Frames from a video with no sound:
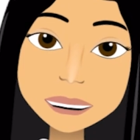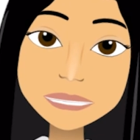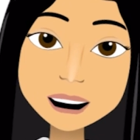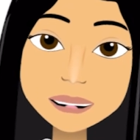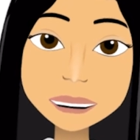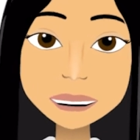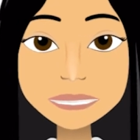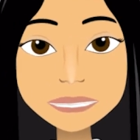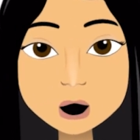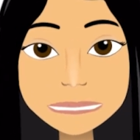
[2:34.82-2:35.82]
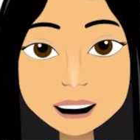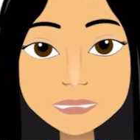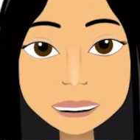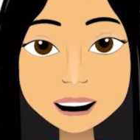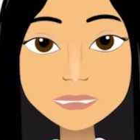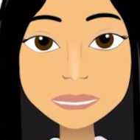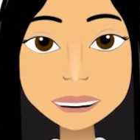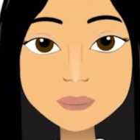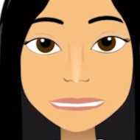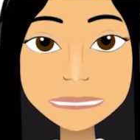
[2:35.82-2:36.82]
in English, we even have
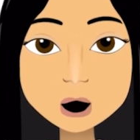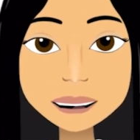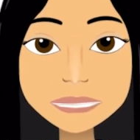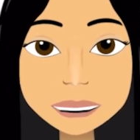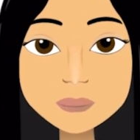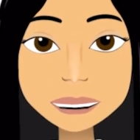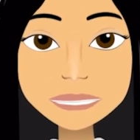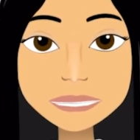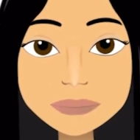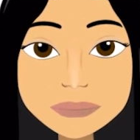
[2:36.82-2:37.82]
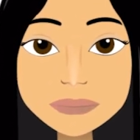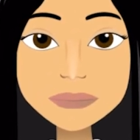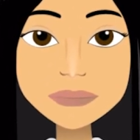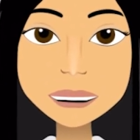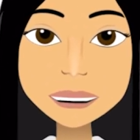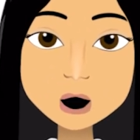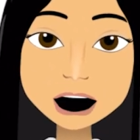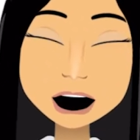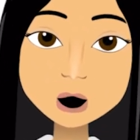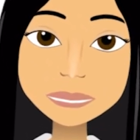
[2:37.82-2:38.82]
exceptions to exceptions. And one of
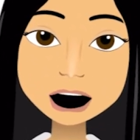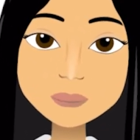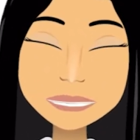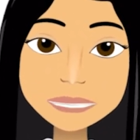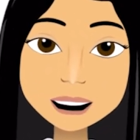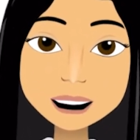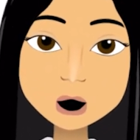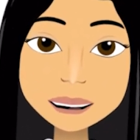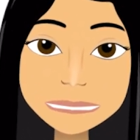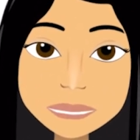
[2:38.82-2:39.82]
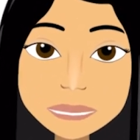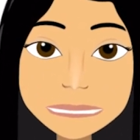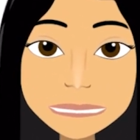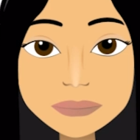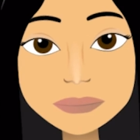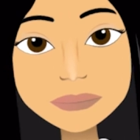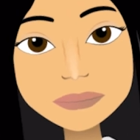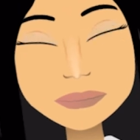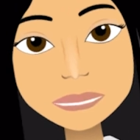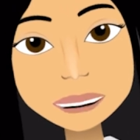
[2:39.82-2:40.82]
the most common is the word skiing.
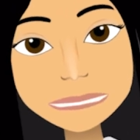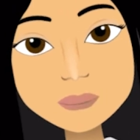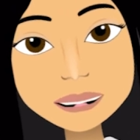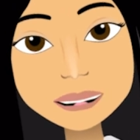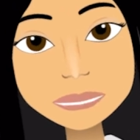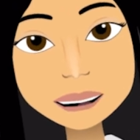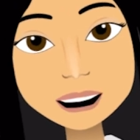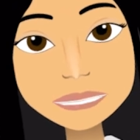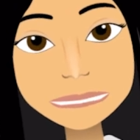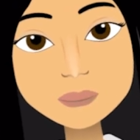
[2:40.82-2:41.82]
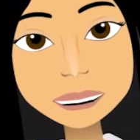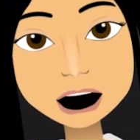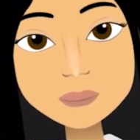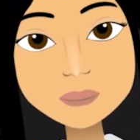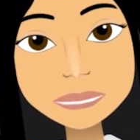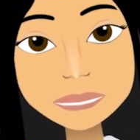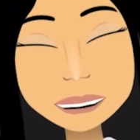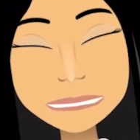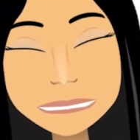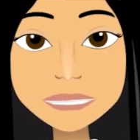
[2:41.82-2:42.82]
Ski plus ing becomes
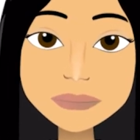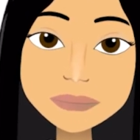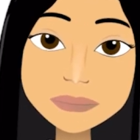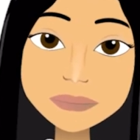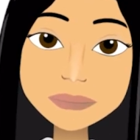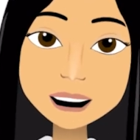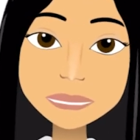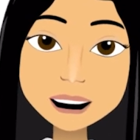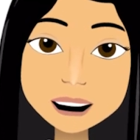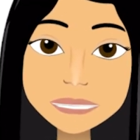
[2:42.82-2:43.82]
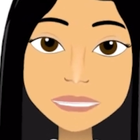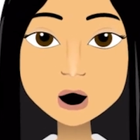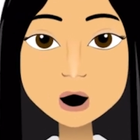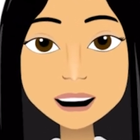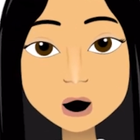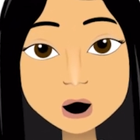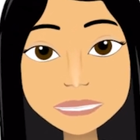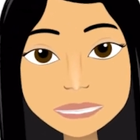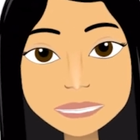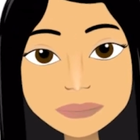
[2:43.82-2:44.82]
skiing. It's natural to want to
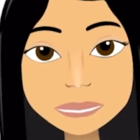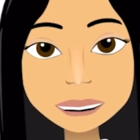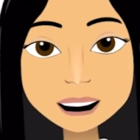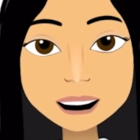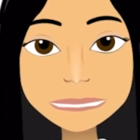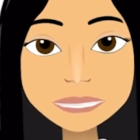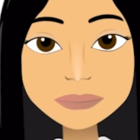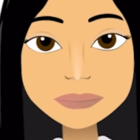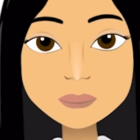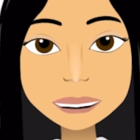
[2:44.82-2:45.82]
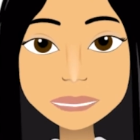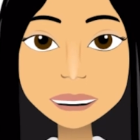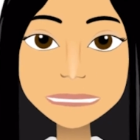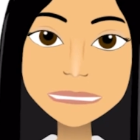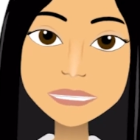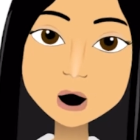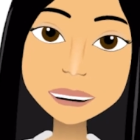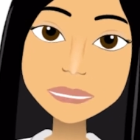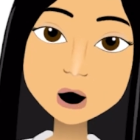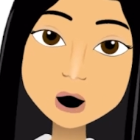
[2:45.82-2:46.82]
write skying, but it's skiing
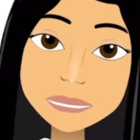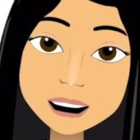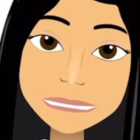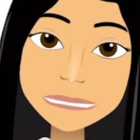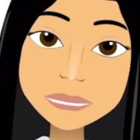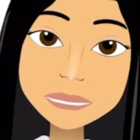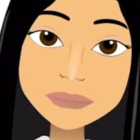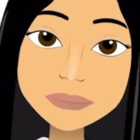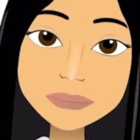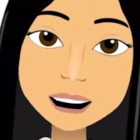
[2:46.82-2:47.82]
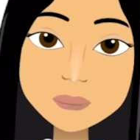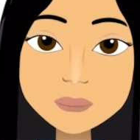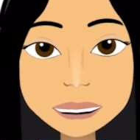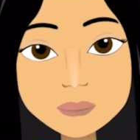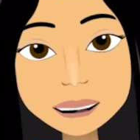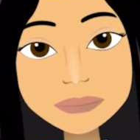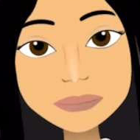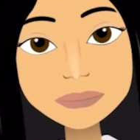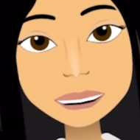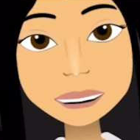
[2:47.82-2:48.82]
with 2 I's. Remember,
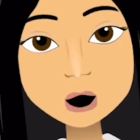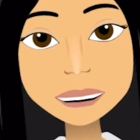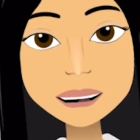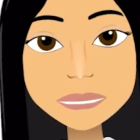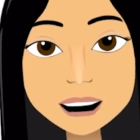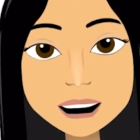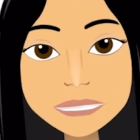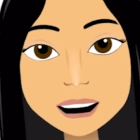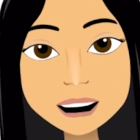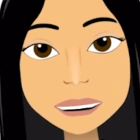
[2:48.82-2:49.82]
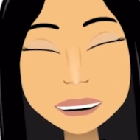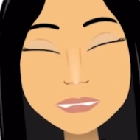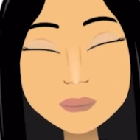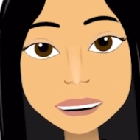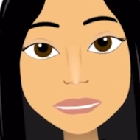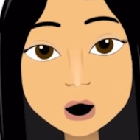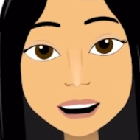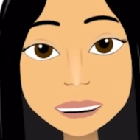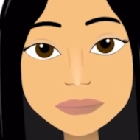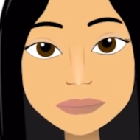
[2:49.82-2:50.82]
if a word ends in a vowel plus
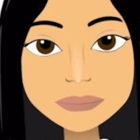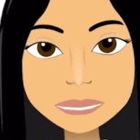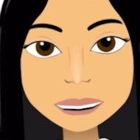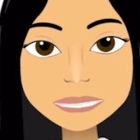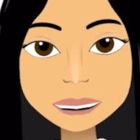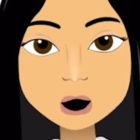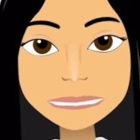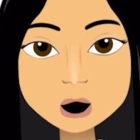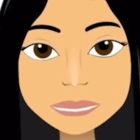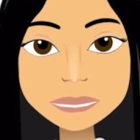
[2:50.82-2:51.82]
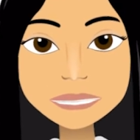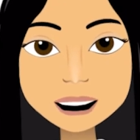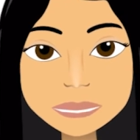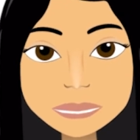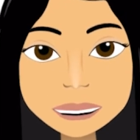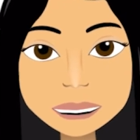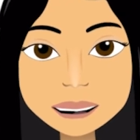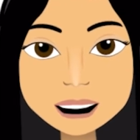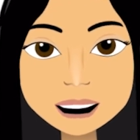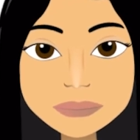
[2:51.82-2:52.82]
Y, there is no need to change the letter
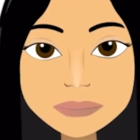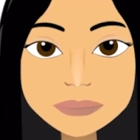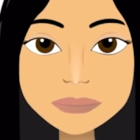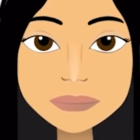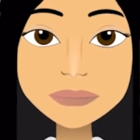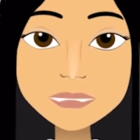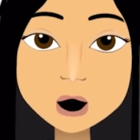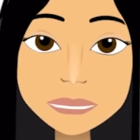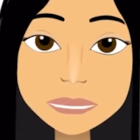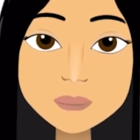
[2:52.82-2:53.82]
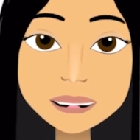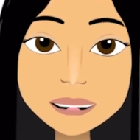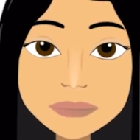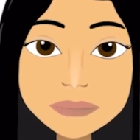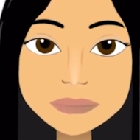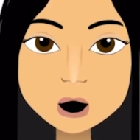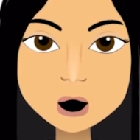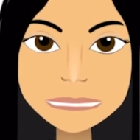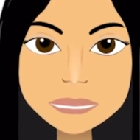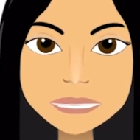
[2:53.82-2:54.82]
Y. For example, the
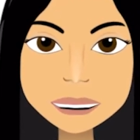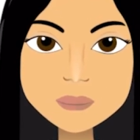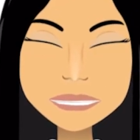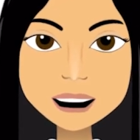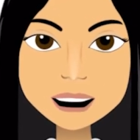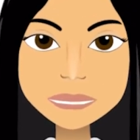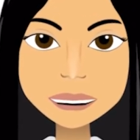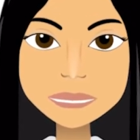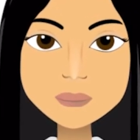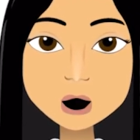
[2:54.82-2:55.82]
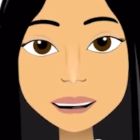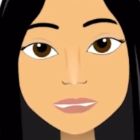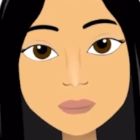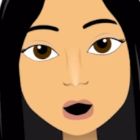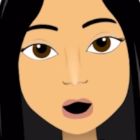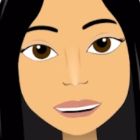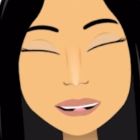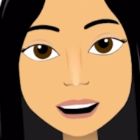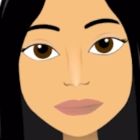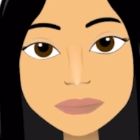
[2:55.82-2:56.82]
words dismay and subway from our
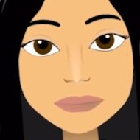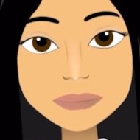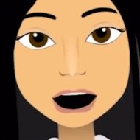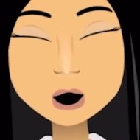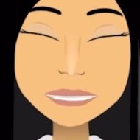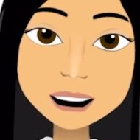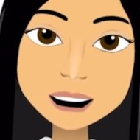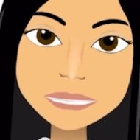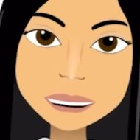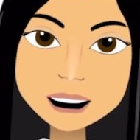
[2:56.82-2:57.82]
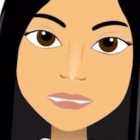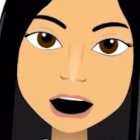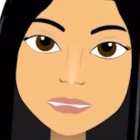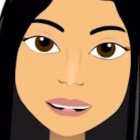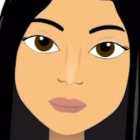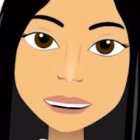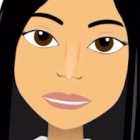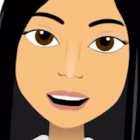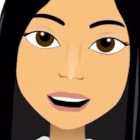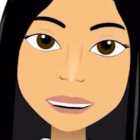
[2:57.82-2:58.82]
headline both end in a vowel plus
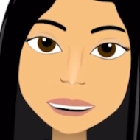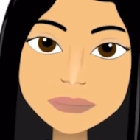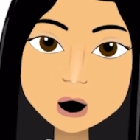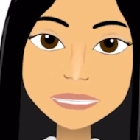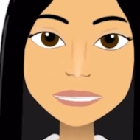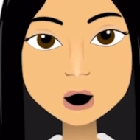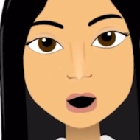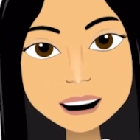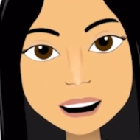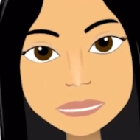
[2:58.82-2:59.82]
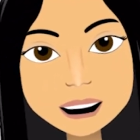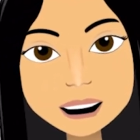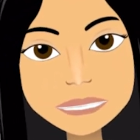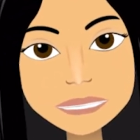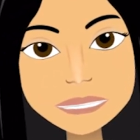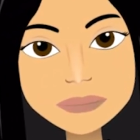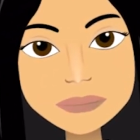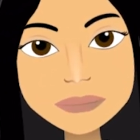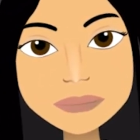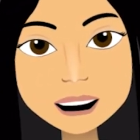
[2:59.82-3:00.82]
Y, so the Y stays.
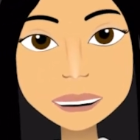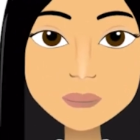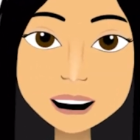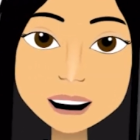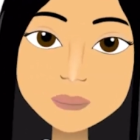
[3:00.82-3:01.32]
Dismay